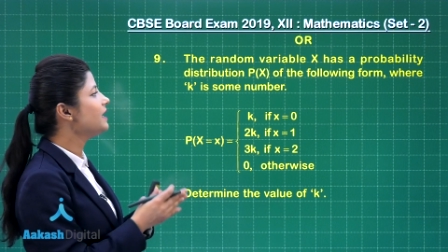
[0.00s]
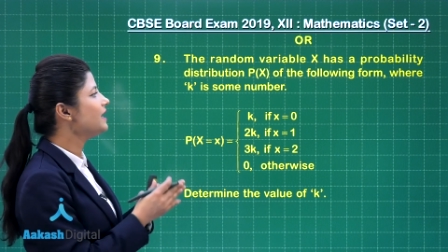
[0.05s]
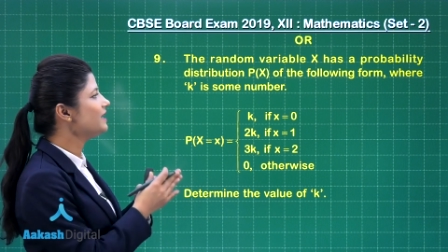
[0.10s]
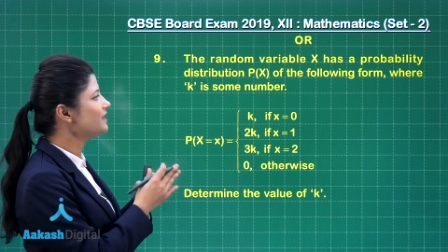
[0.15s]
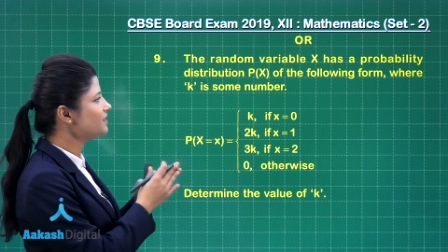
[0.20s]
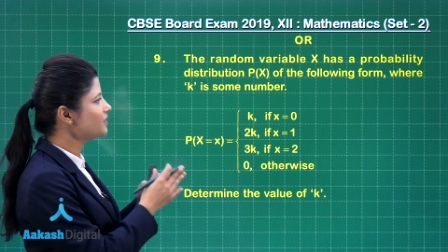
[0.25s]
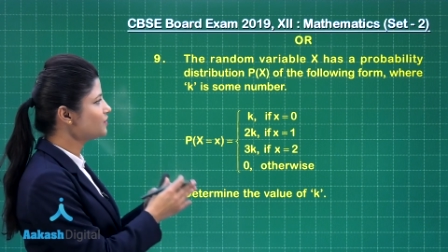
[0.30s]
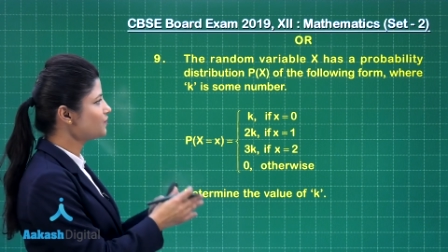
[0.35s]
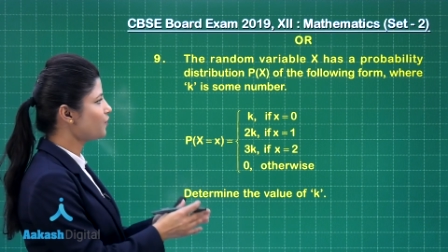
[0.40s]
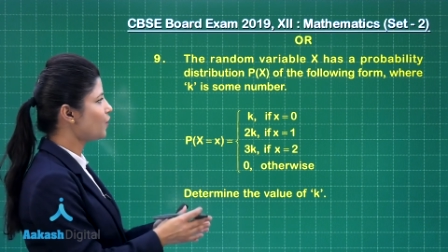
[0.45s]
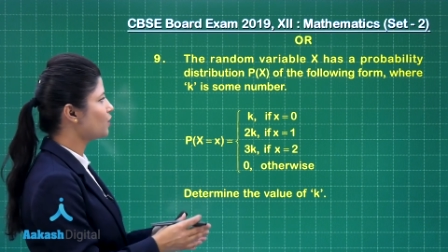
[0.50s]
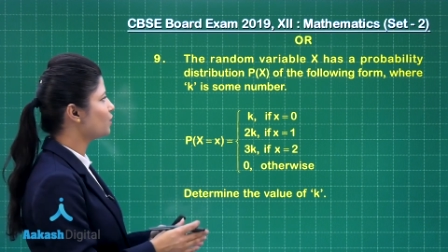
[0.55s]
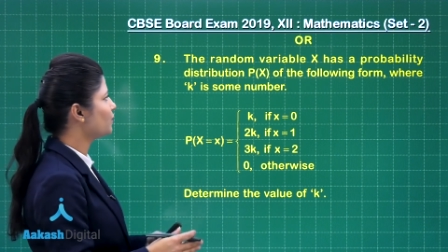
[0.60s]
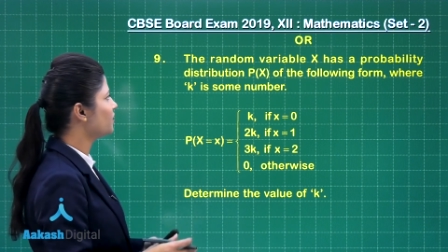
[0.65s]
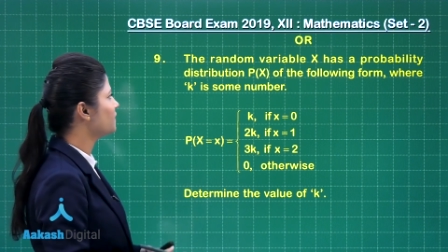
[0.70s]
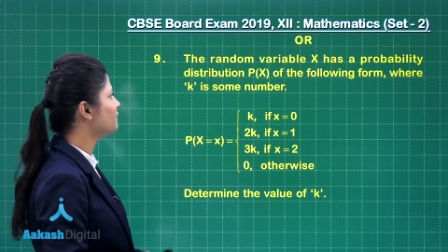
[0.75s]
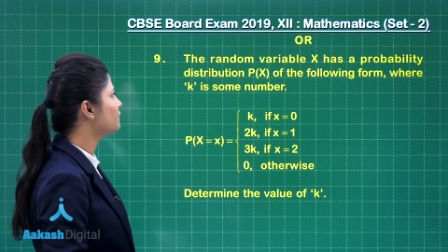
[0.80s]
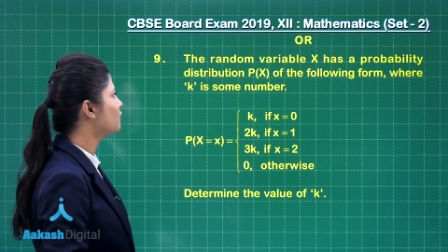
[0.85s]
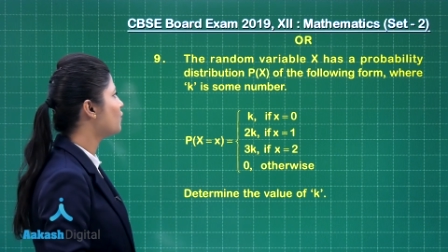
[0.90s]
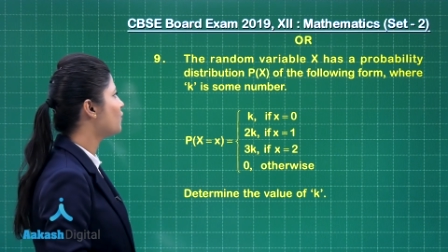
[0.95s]
in this
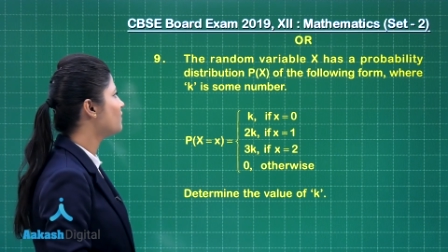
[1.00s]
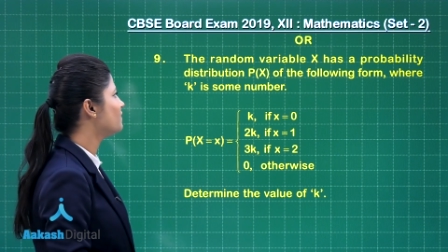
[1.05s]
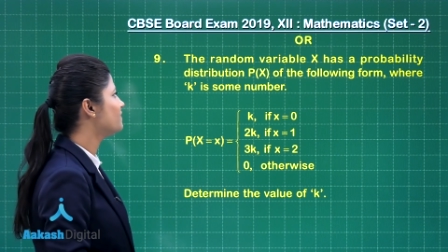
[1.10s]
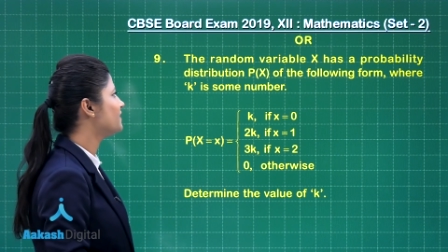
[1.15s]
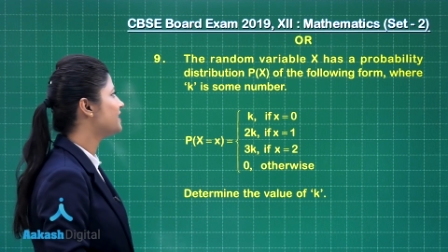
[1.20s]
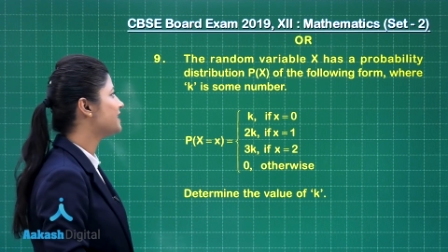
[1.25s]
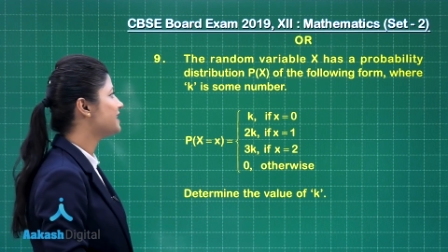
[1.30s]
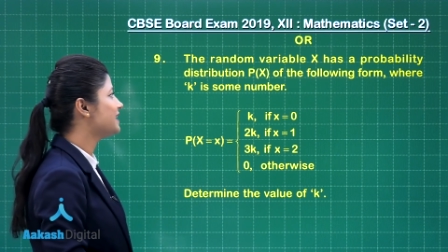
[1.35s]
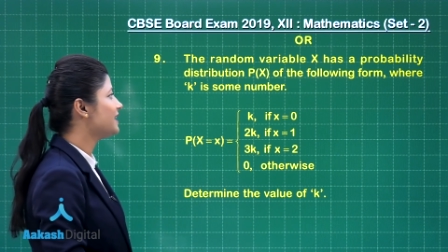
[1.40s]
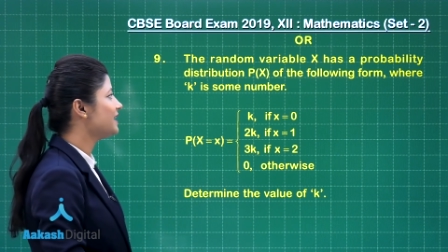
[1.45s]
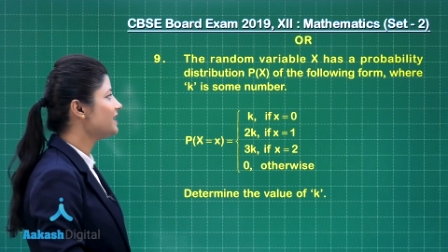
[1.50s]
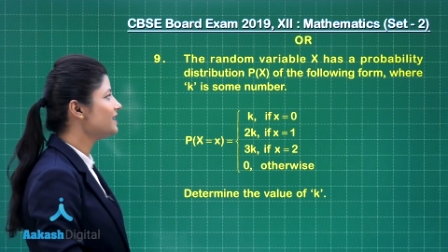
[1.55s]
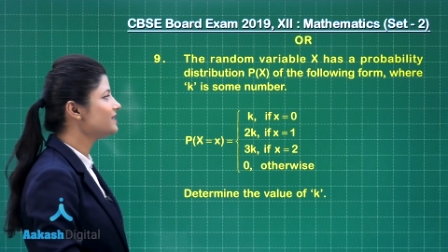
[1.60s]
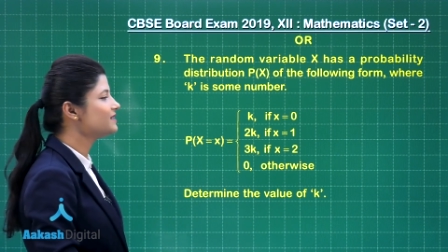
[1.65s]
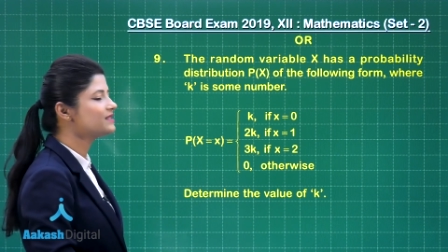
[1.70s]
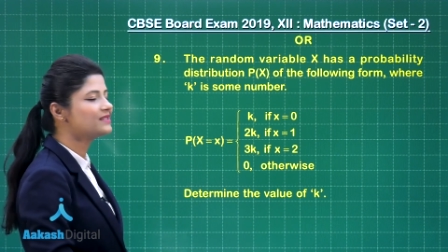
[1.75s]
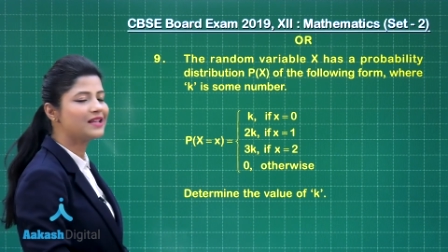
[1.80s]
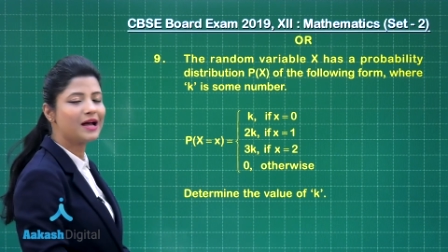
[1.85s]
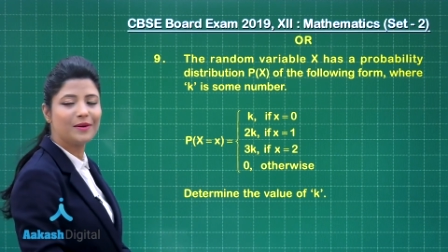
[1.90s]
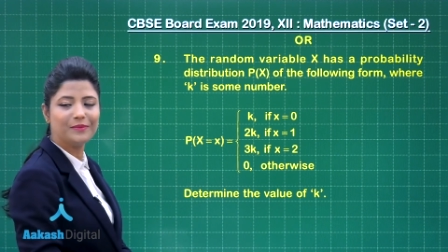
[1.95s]
following form, where k
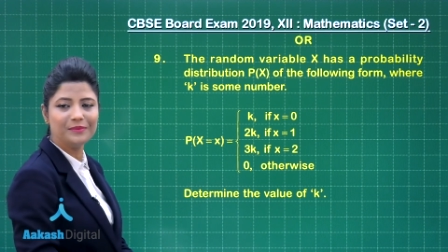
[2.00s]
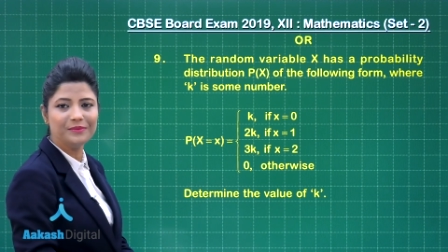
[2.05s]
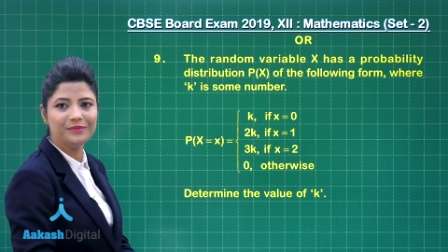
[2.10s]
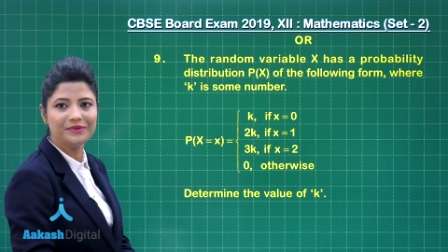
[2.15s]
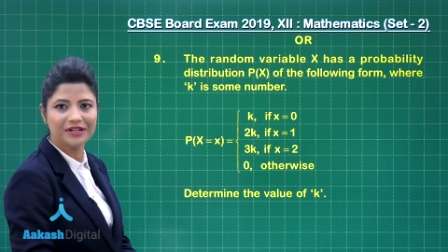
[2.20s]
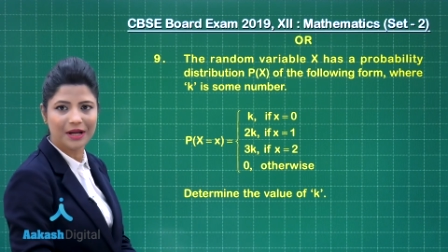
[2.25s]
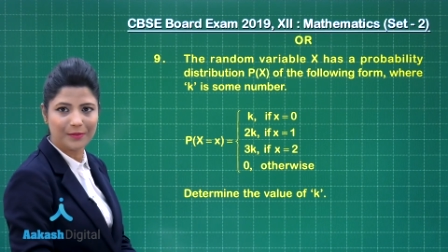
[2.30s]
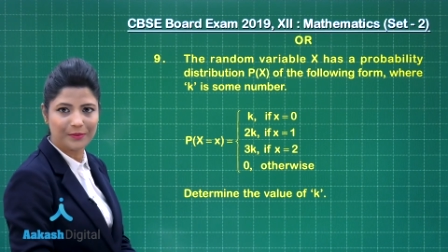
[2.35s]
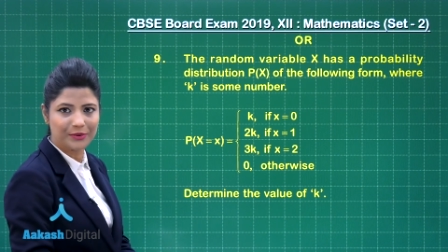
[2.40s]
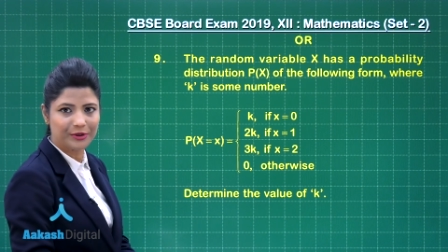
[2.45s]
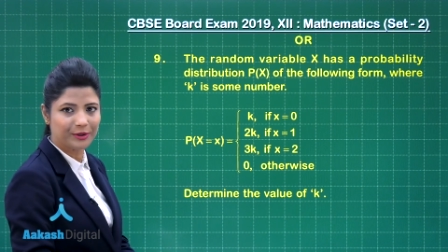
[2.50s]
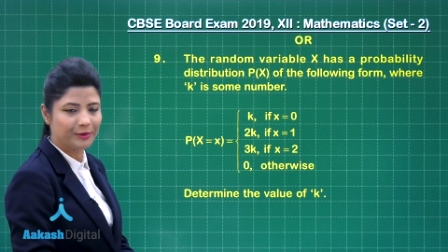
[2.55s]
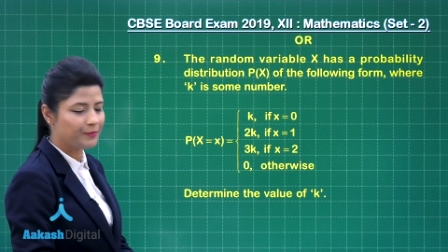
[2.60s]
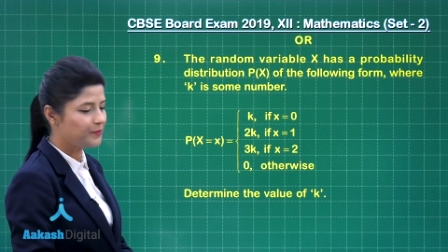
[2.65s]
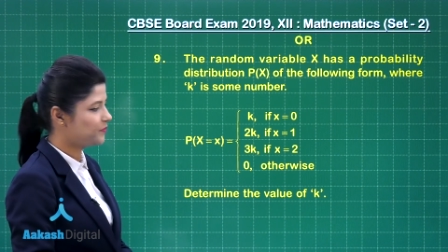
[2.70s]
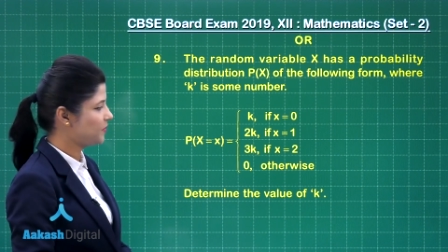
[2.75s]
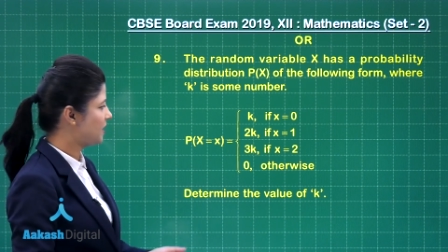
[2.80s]
is some number.